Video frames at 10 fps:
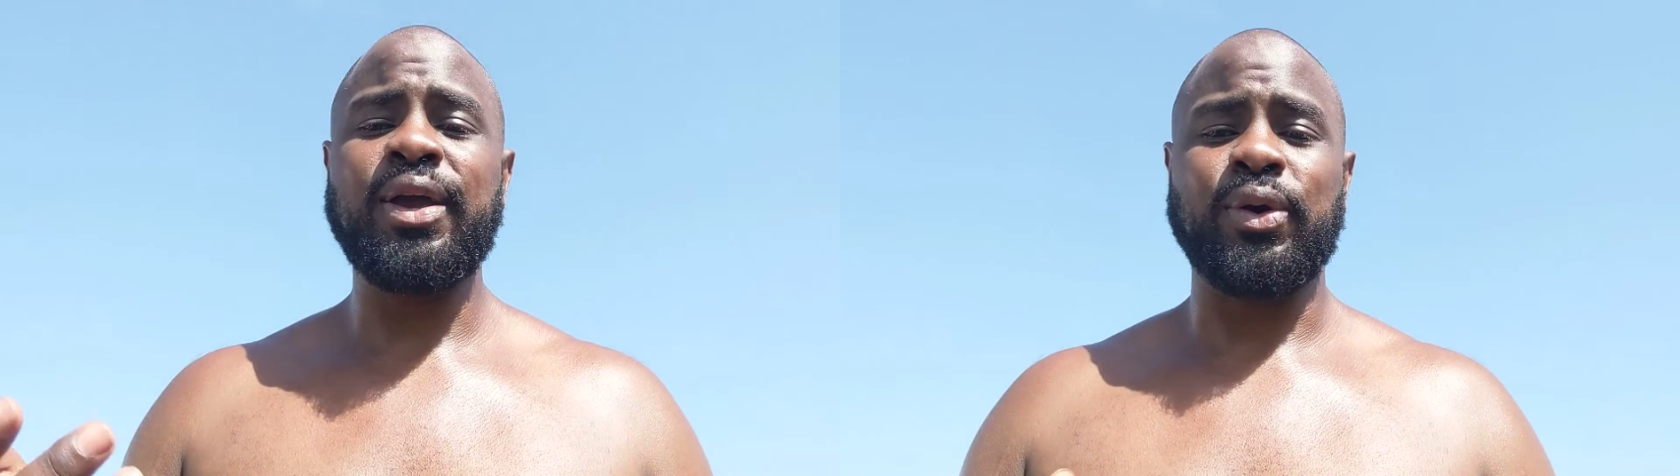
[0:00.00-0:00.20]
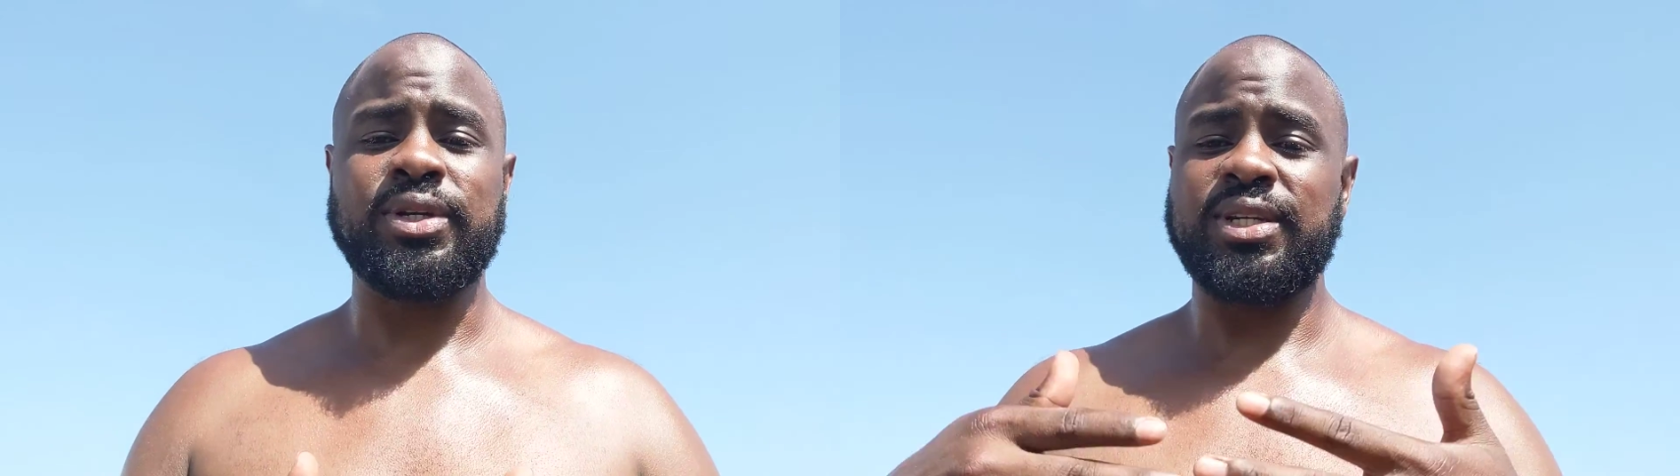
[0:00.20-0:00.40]

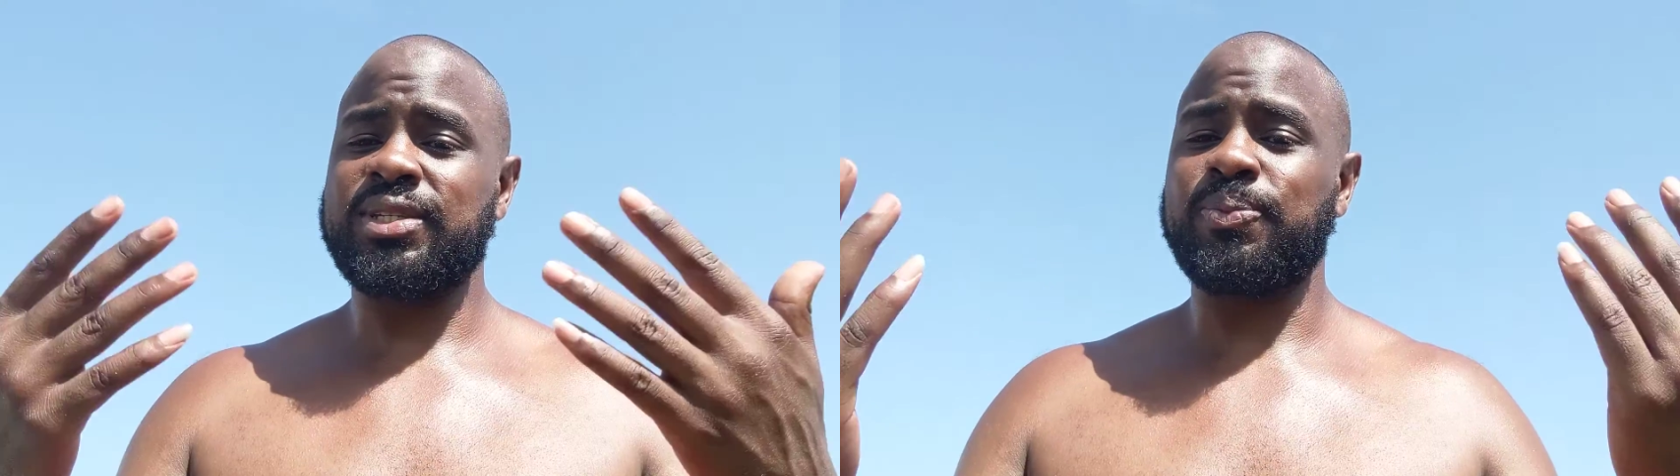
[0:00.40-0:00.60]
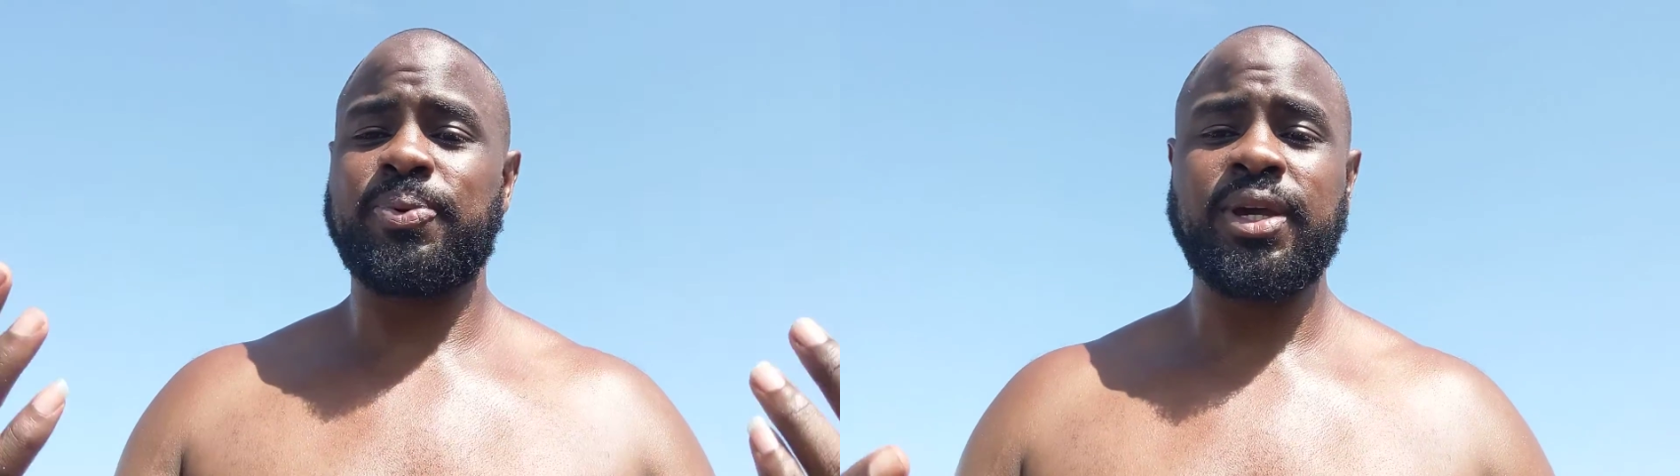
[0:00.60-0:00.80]
or
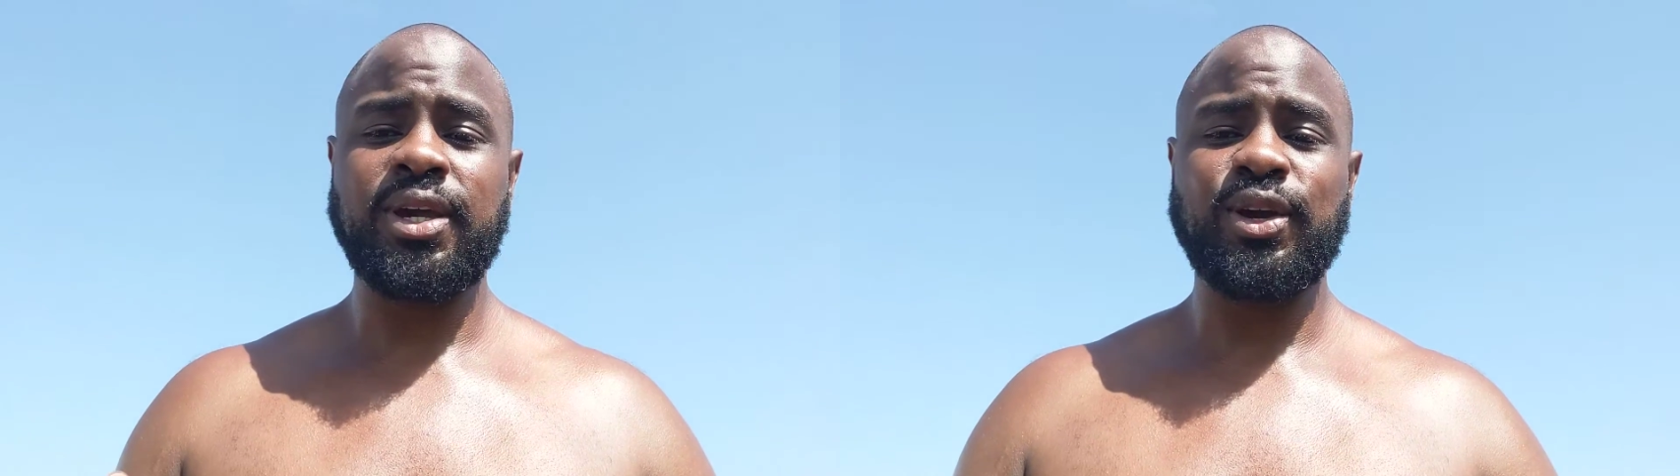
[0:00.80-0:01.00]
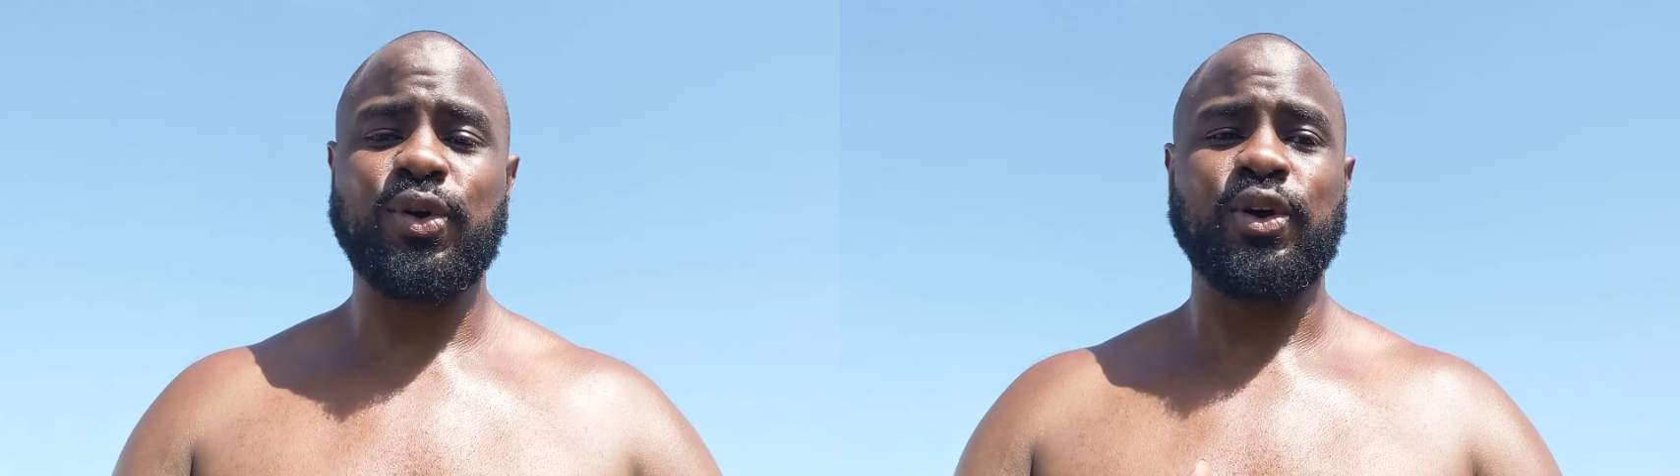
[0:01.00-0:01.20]

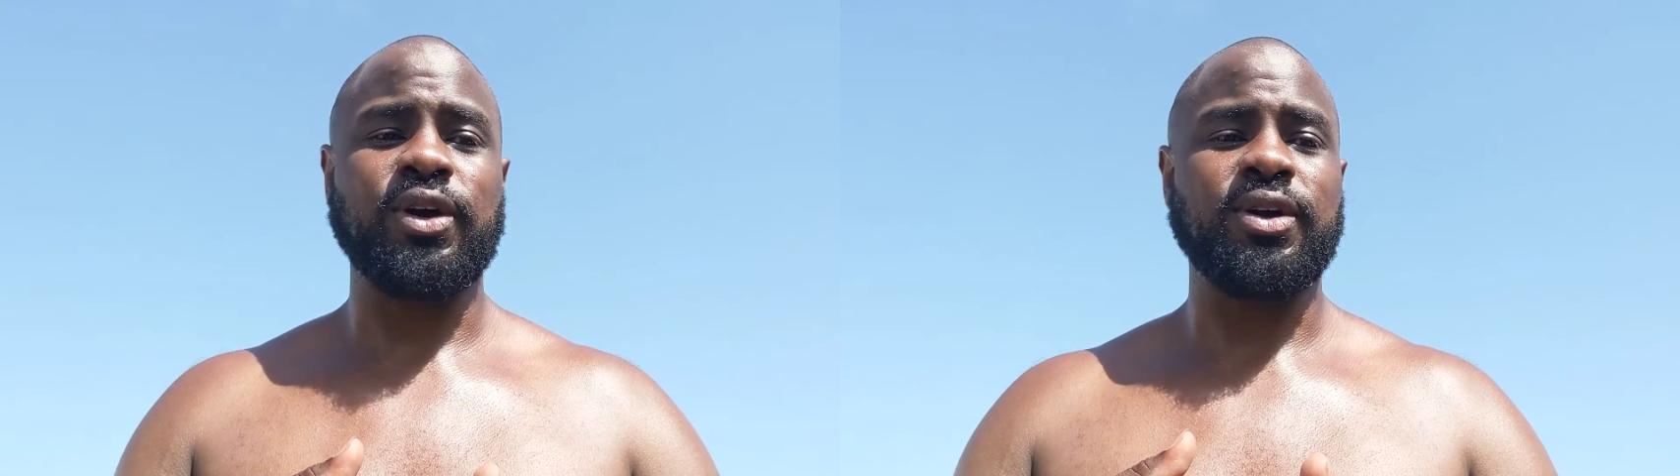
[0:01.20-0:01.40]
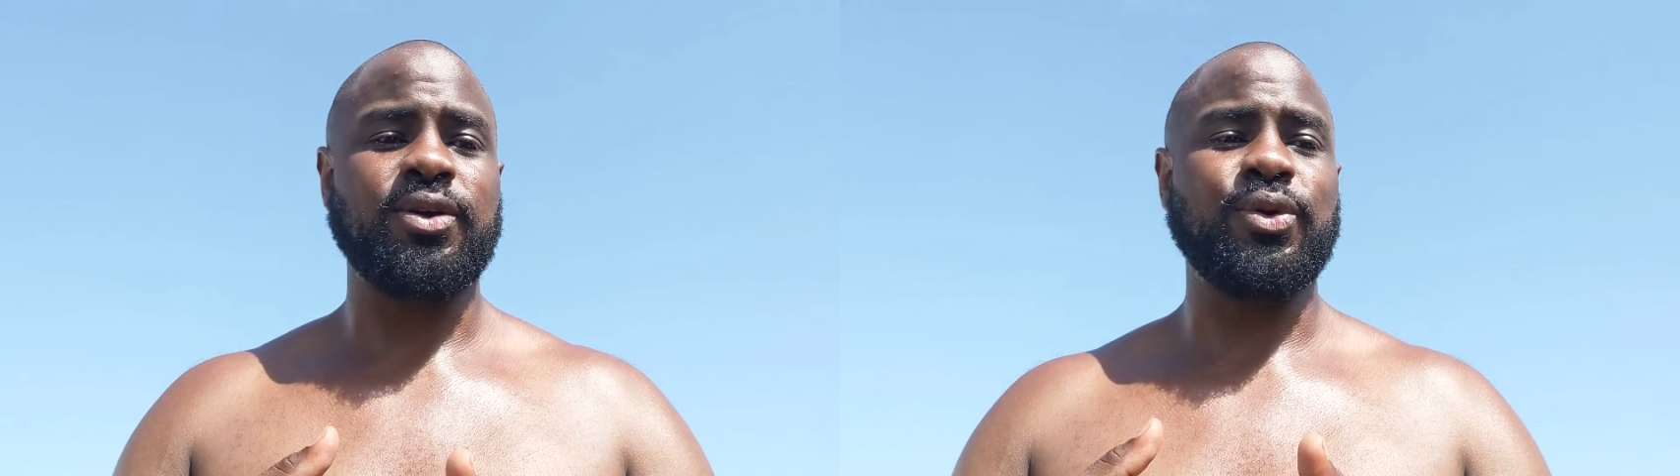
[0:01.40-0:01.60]
disappear
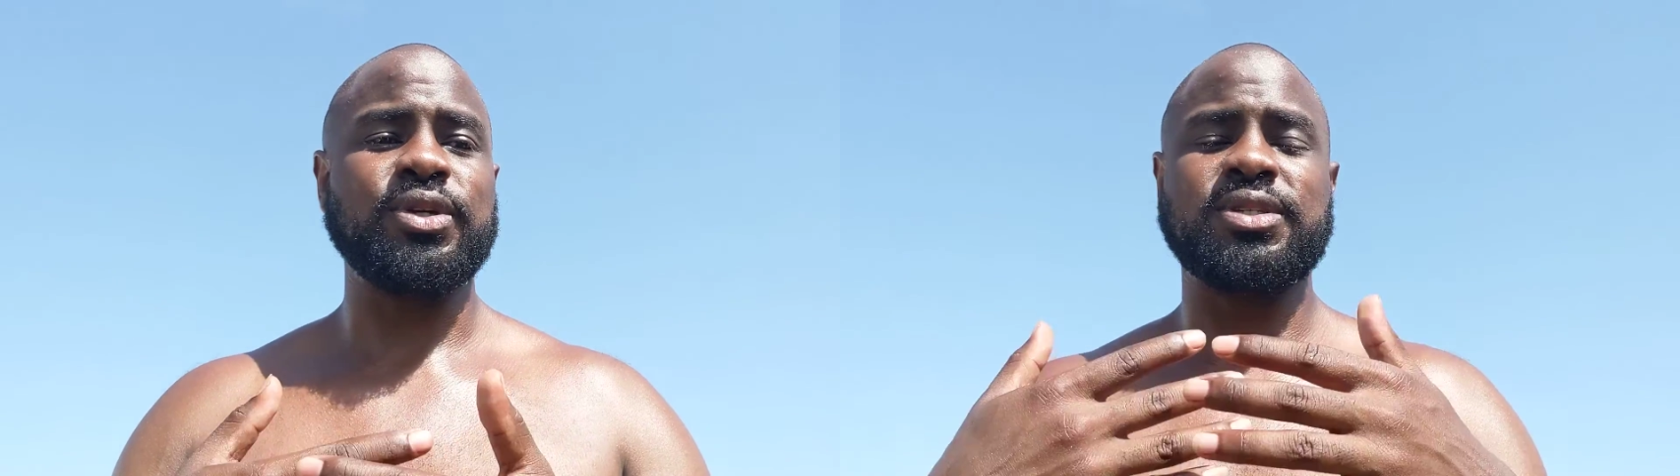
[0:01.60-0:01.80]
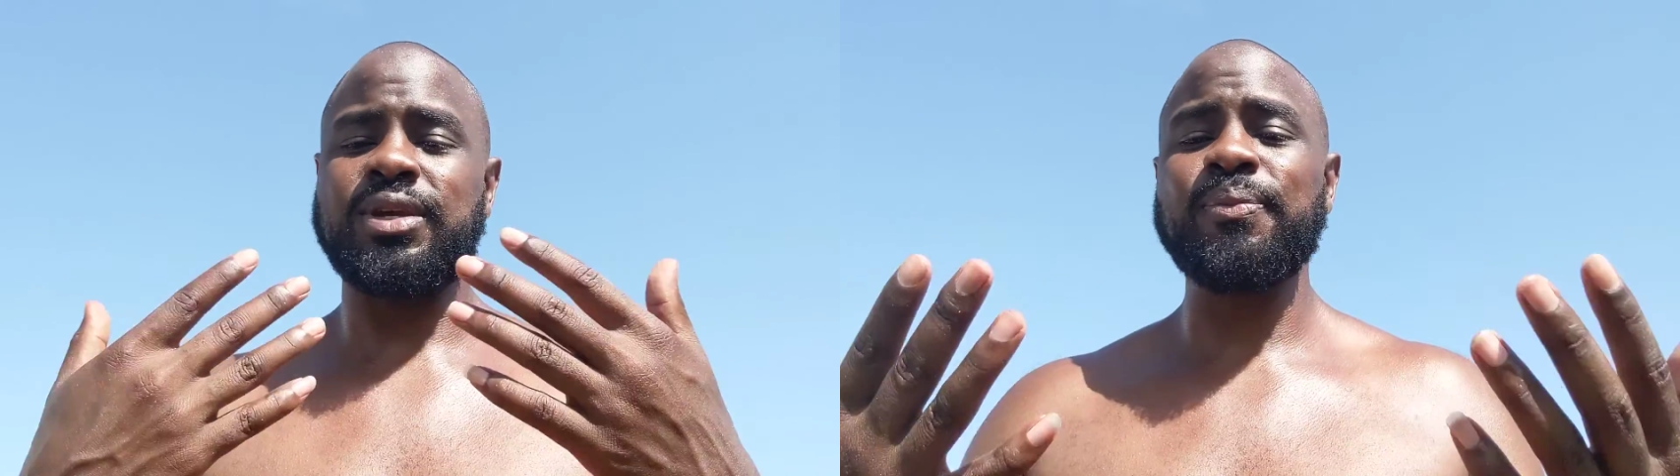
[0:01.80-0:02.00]
or
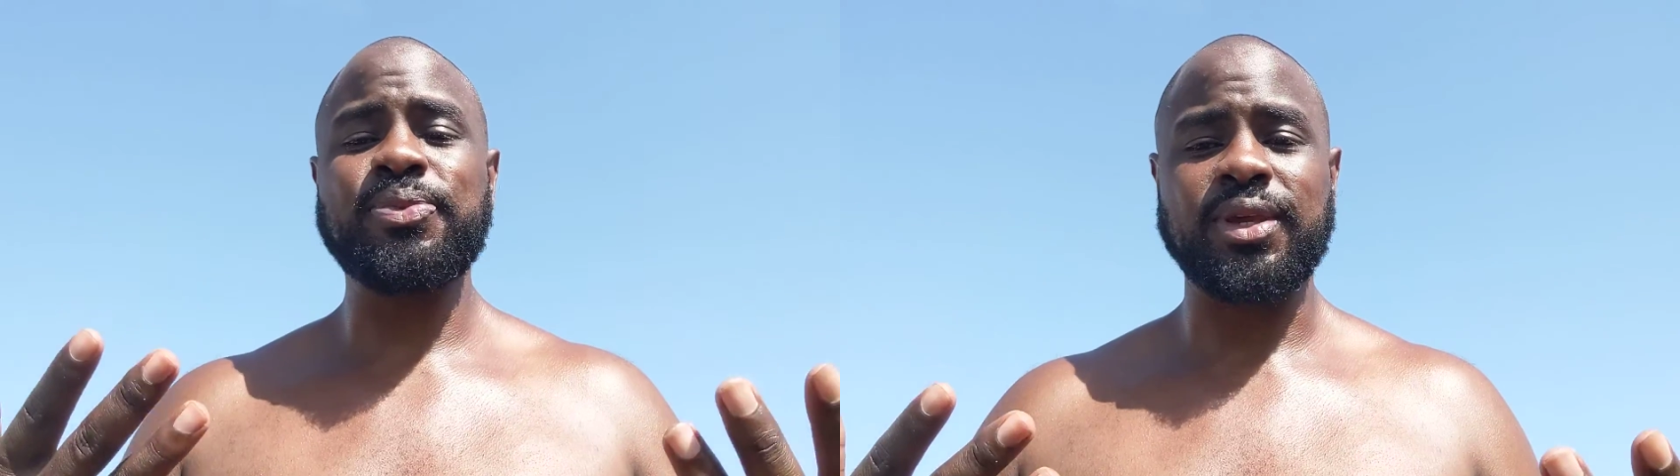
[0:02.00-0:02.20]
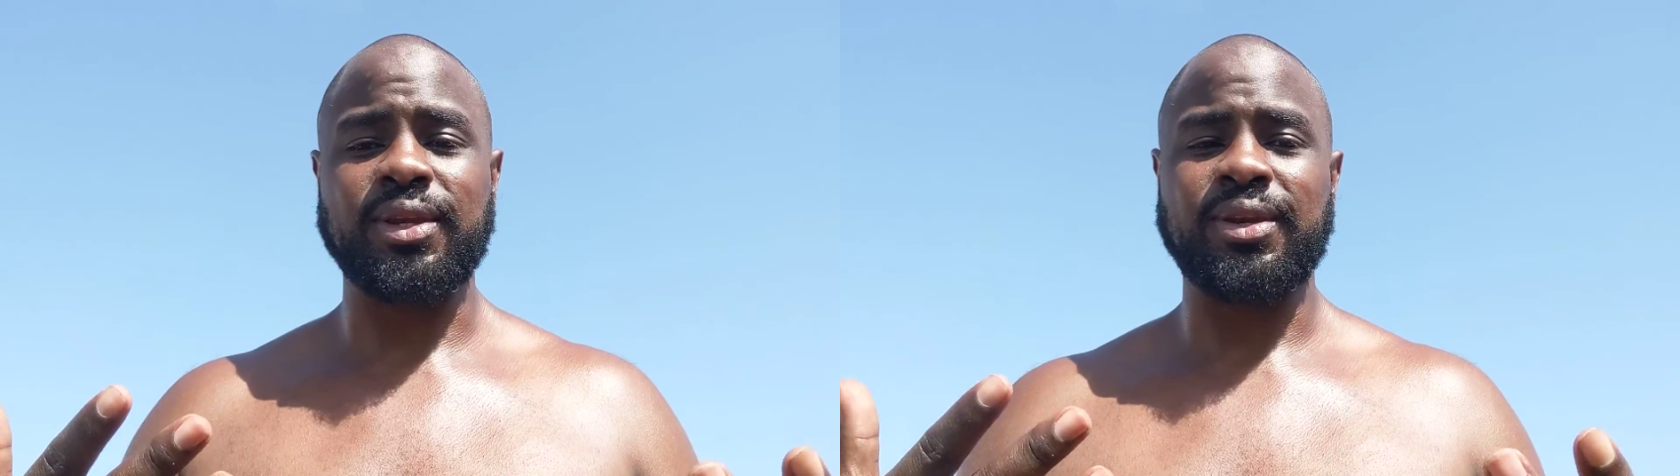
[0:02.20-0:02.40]

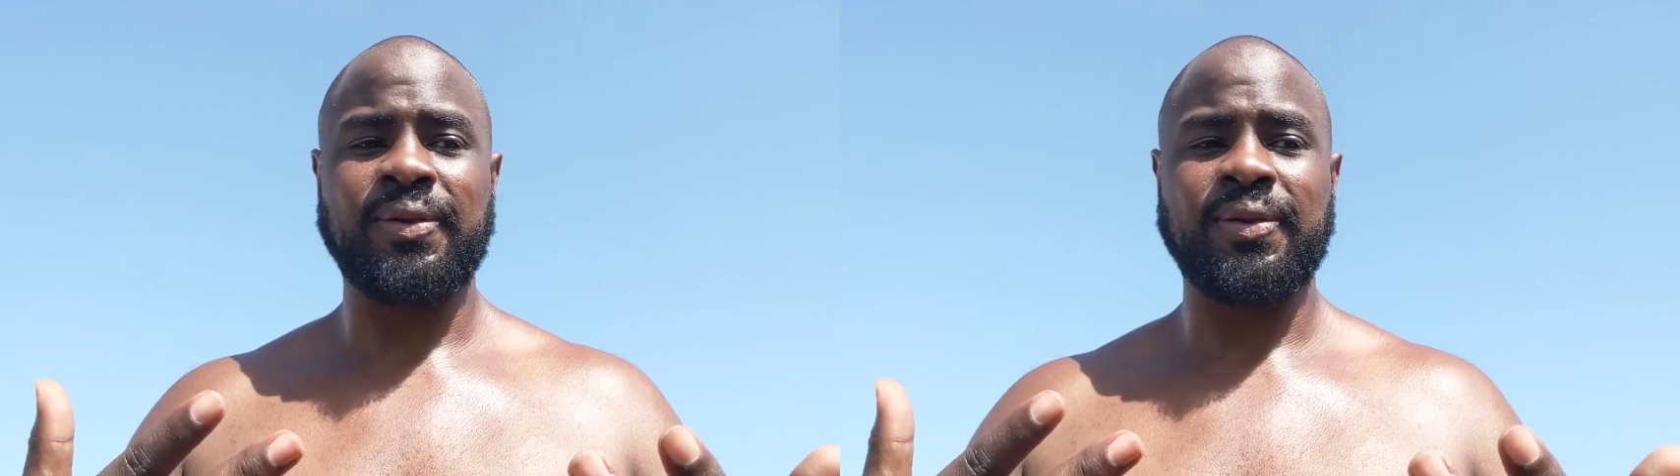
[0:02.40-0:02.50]
something.